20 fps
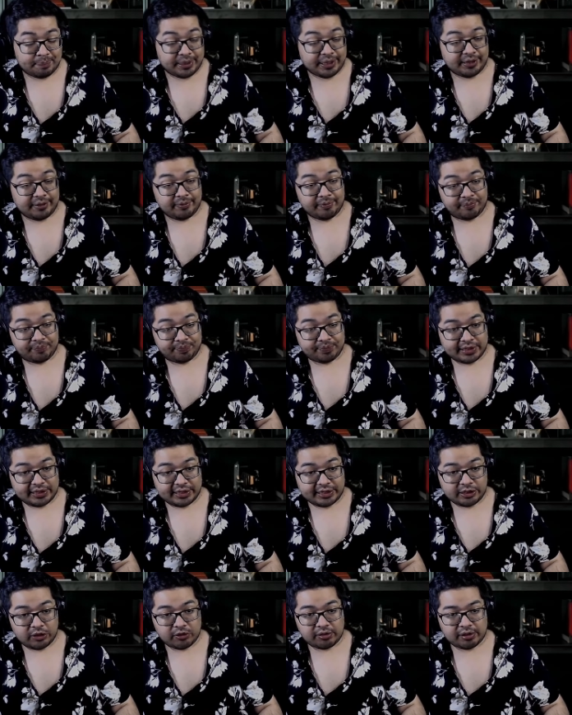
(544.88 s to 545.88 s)
but
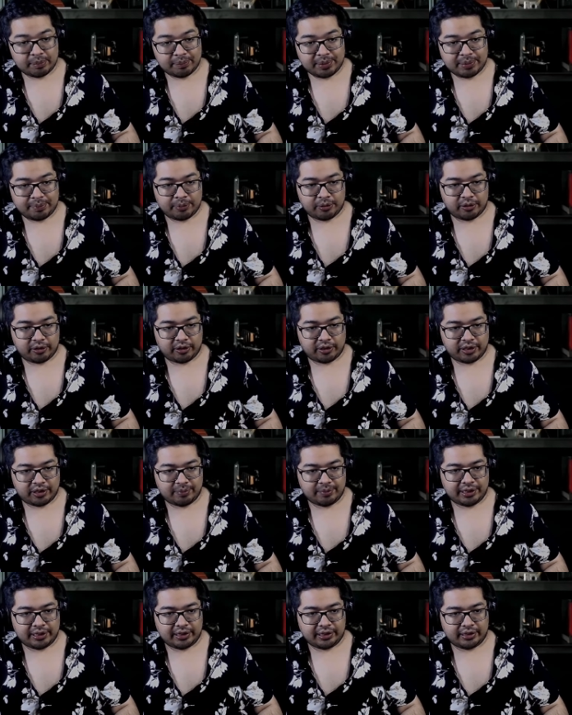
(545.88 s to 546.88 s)
he knows that people are
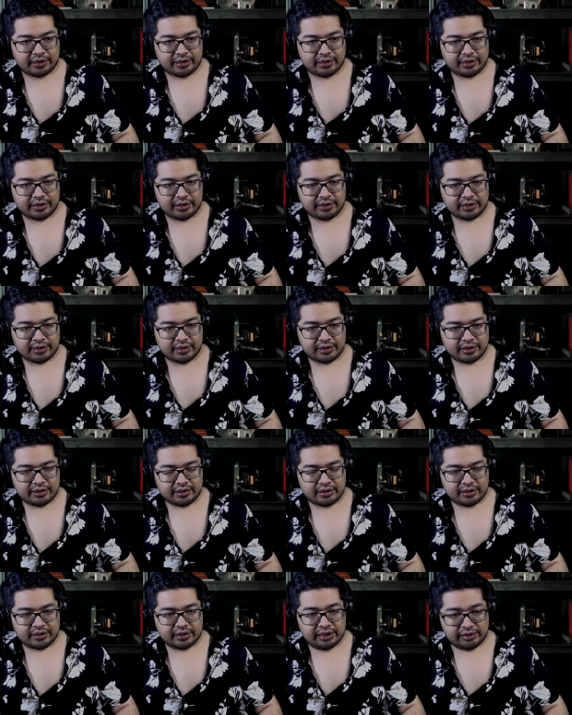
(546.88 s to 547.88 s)
coming,
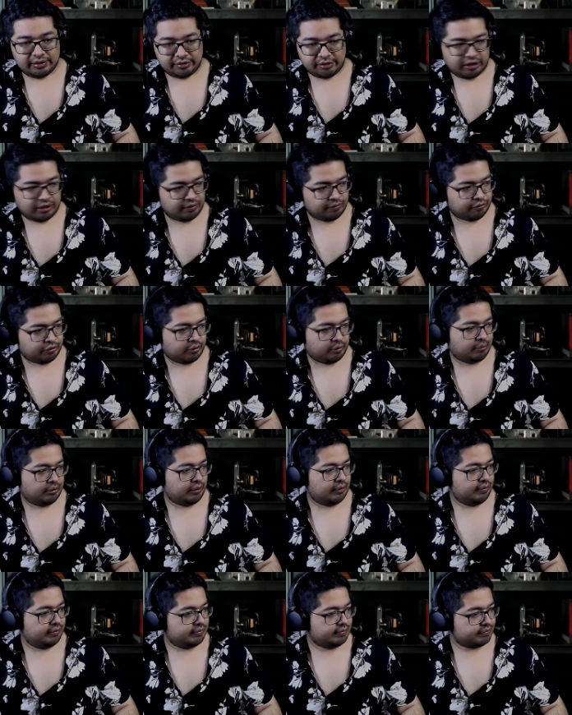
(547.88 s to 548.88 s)
he's
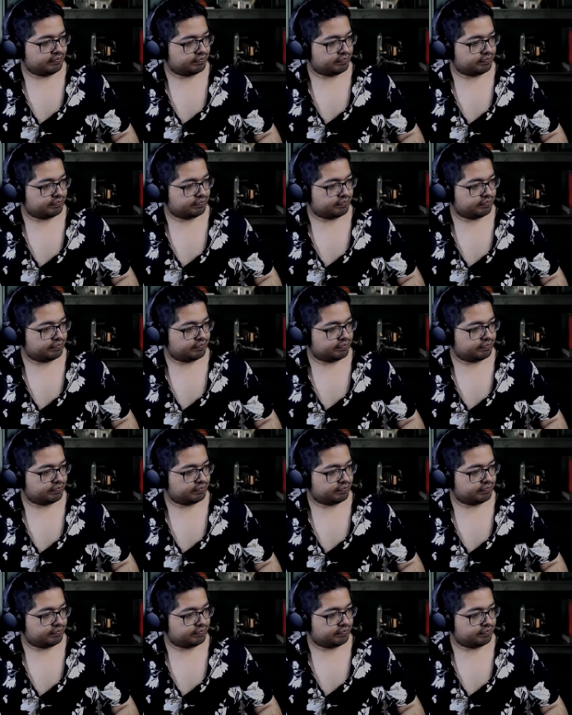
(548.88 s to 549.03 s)
comfortable.